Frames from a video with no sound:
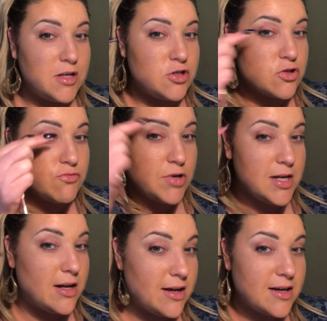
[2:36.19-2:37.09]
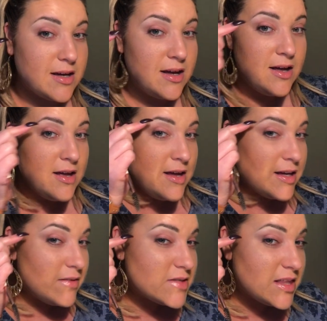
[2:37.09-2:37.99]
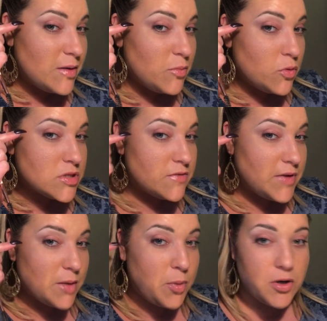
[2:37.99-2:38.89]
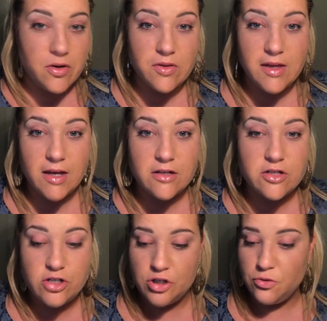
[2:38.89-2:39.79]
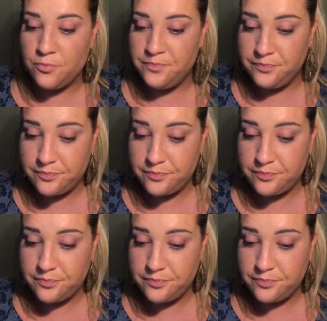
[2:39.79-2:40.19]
It just really like gives it that more severe point on the end too.